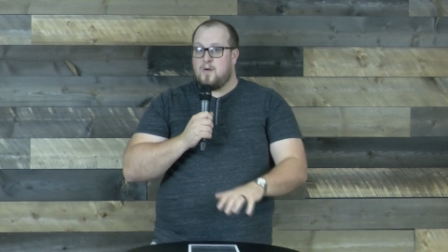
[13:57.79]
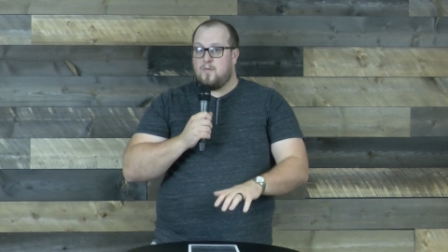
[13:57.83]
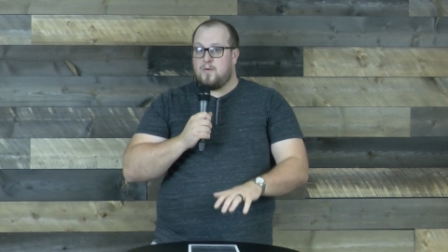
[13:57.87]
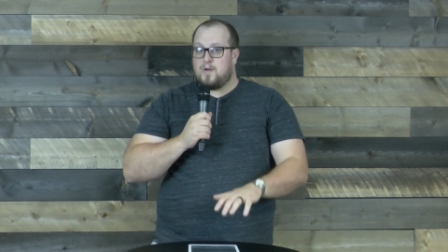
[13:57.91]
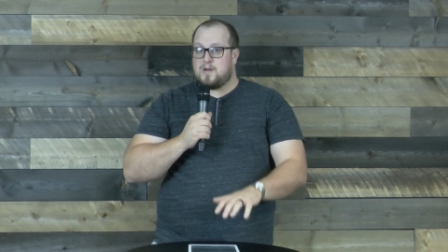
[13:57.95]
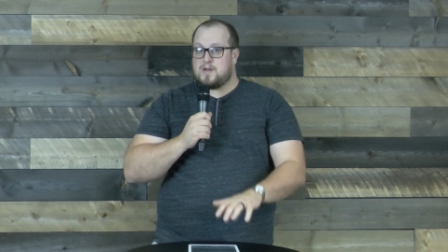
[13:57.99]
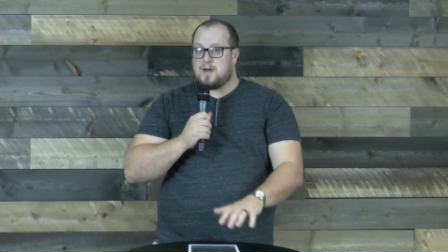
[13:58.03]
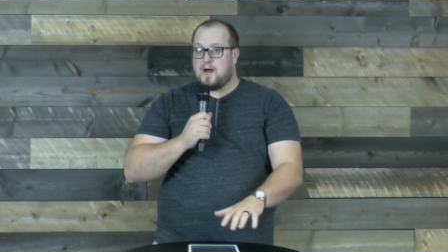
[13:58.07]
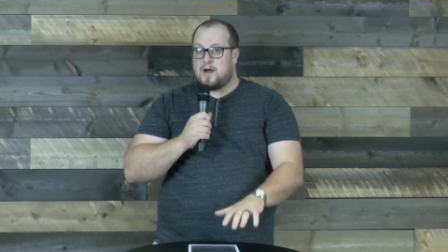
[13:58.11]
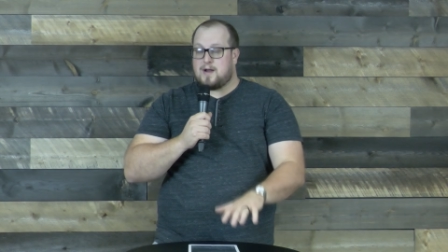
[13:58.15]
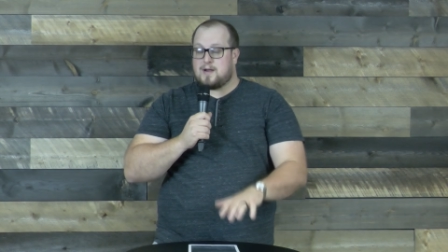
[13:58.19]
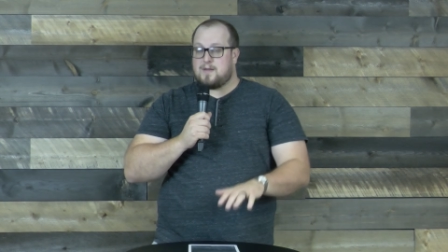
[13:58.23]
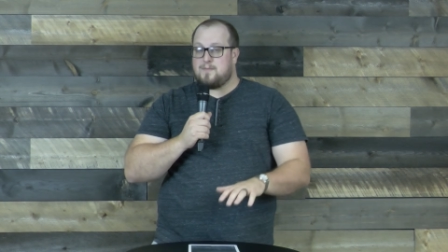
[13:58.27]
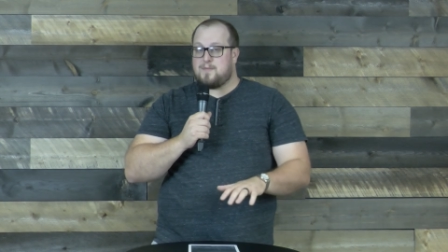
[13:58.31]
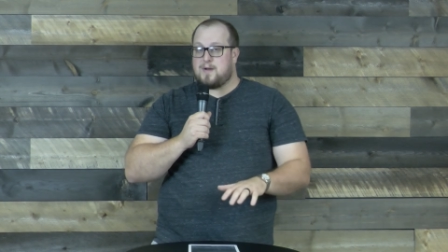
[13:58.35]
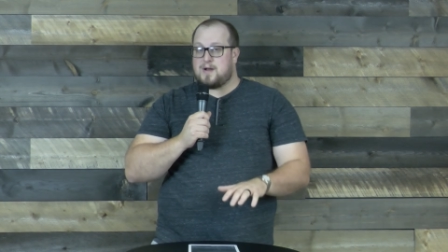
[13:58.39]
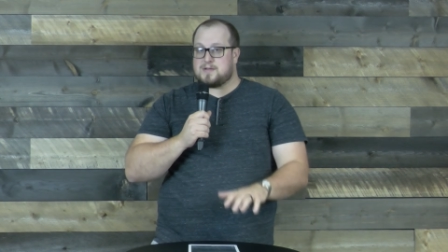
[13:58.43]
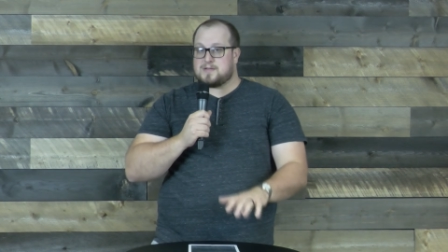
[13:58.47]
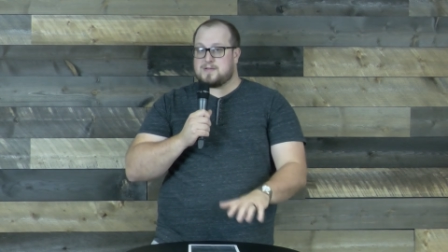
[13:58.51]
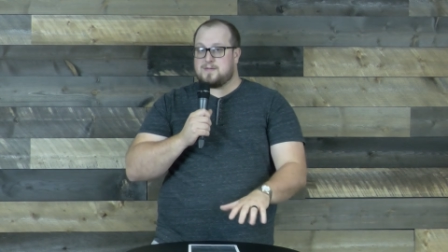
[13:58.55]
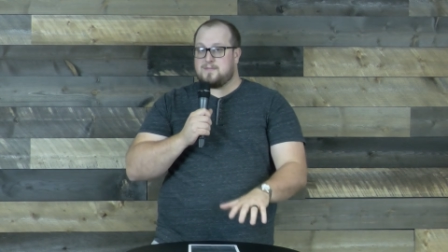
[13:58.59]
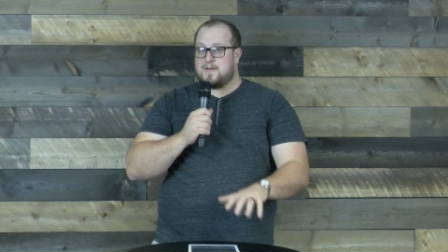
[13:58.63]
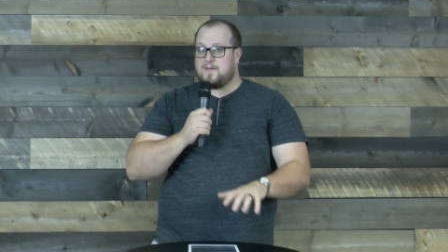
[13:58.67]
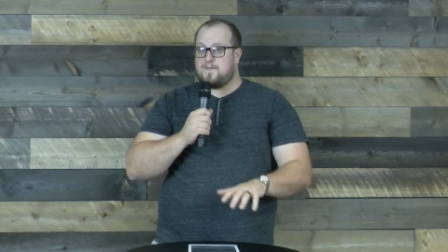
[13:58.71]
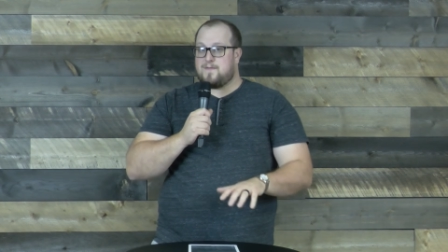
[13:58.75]
we talked
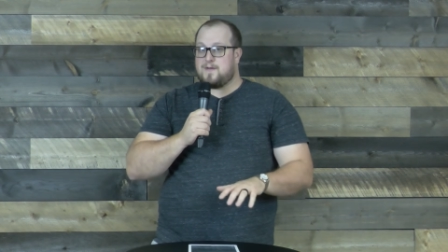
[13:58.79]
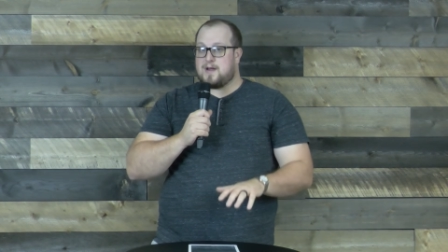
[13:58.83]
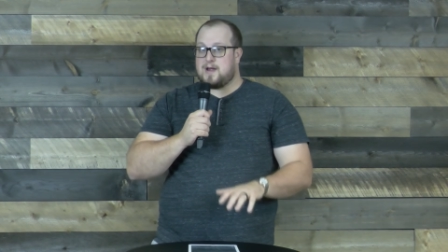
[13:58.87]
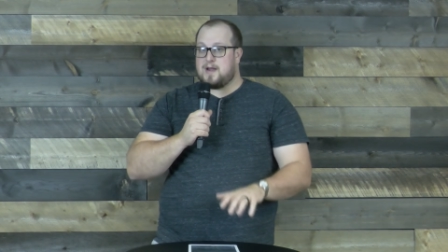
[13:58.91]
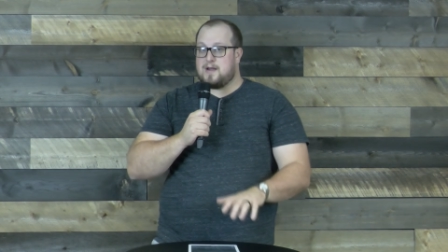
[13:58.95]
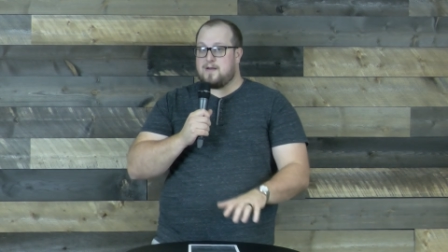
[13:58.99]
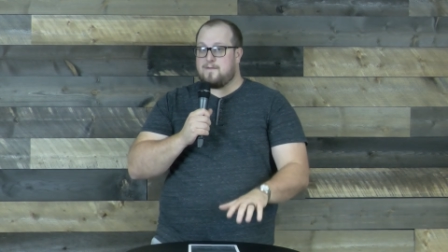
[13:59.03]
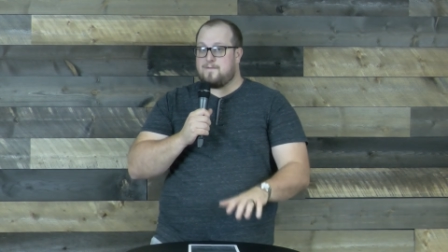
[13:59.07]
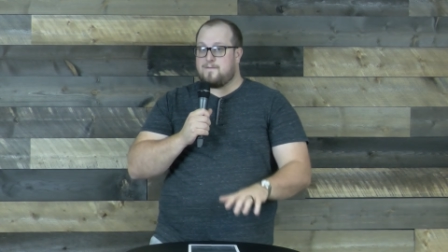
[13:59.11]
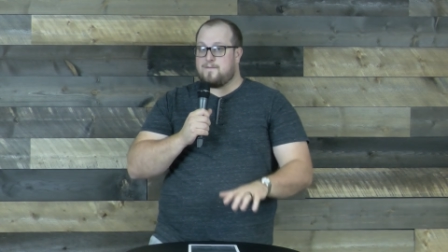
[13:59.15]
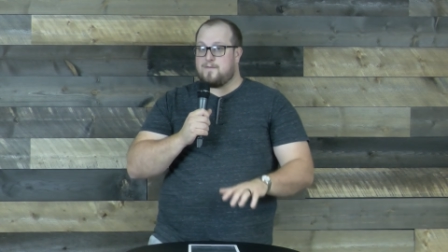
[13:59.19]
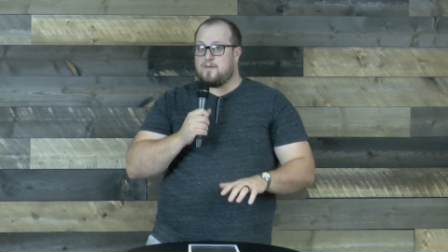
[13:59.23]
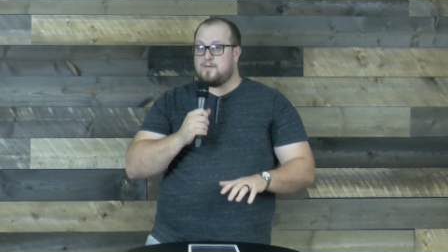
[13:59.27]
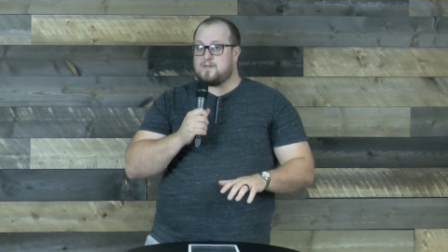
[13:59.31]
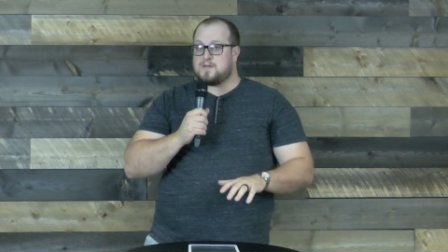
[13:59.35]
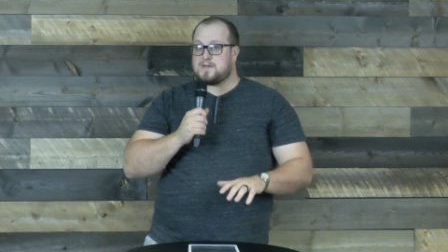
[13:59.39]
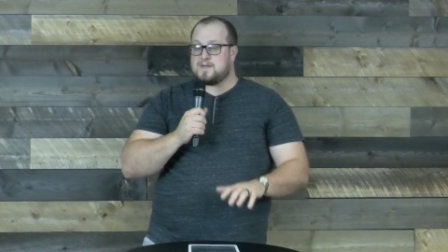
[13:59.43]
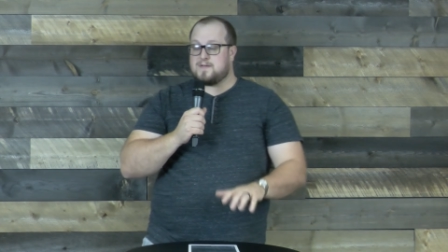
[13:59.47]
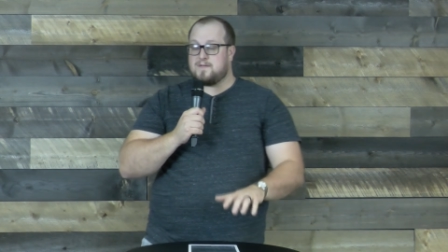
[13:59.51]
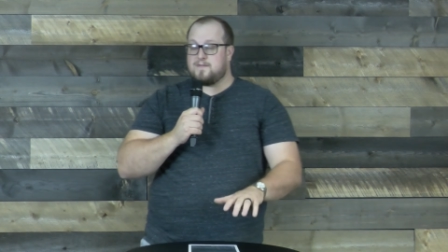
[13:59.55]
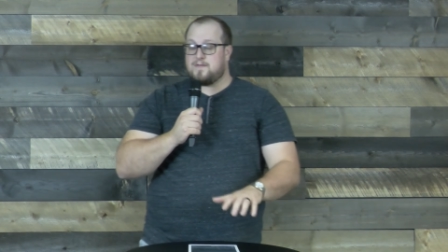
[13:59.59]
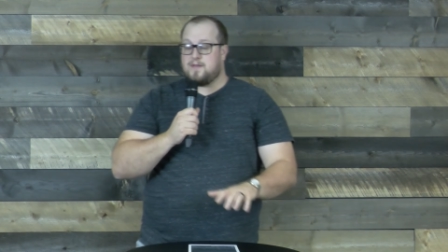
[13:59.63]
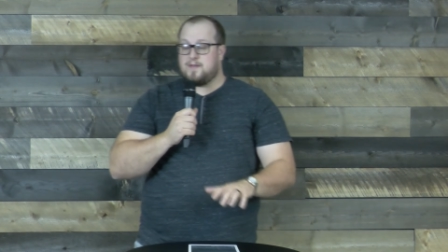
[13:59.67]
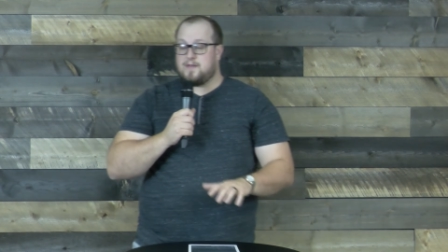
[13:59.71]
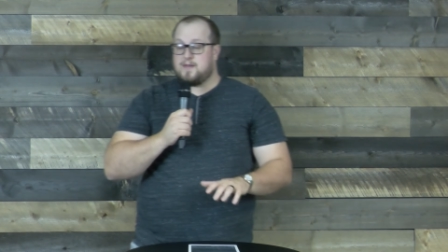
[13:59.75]
about some different kind of
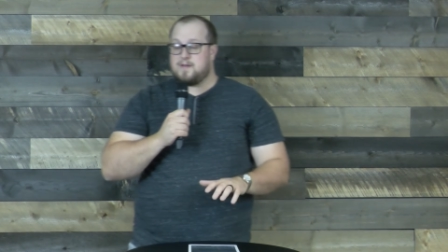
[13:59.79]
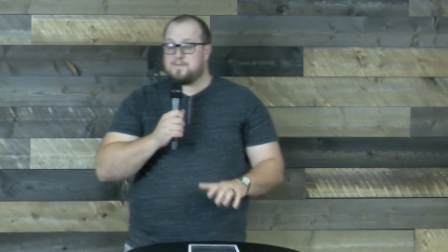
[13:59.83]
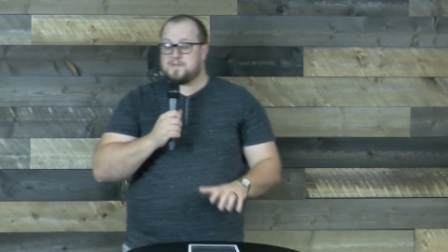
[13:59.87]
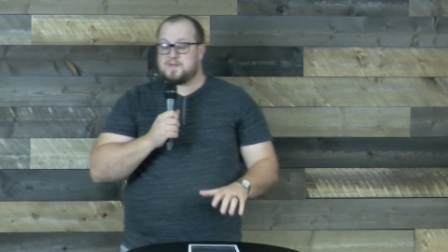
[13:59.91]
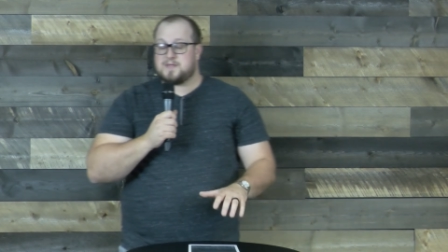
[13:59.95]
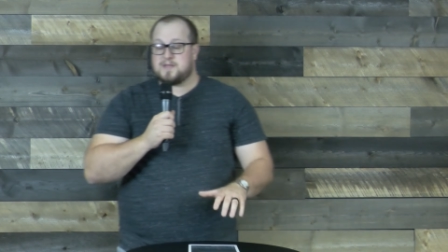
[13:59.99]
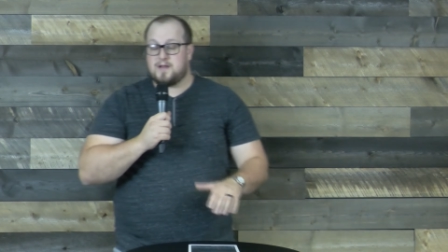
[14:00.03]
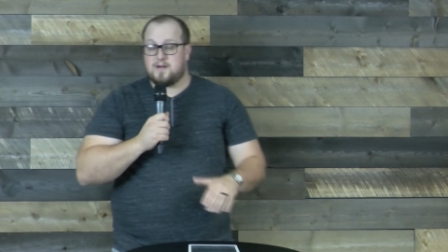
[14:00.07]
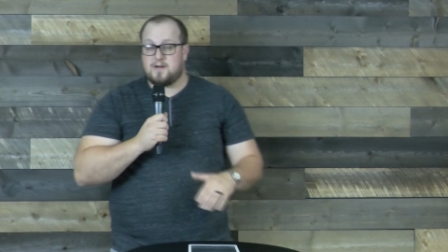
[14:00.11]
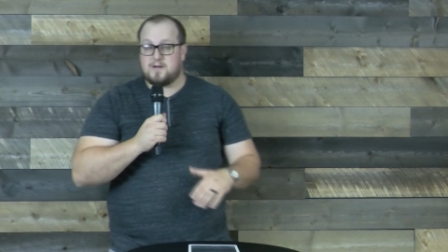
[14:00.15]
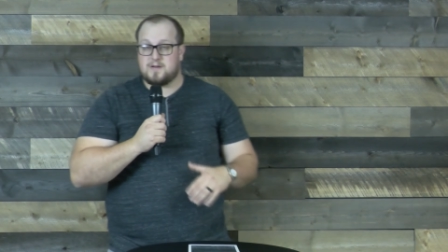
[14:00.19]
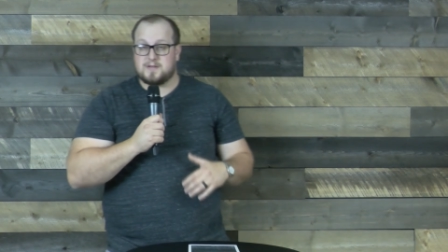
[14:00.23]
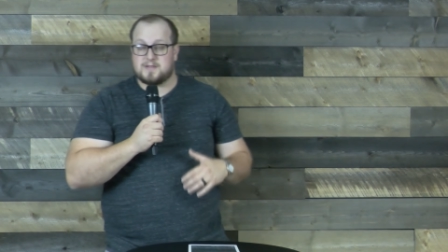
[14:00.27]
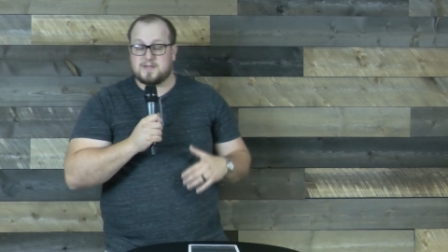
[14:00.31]
fruits of the lips here.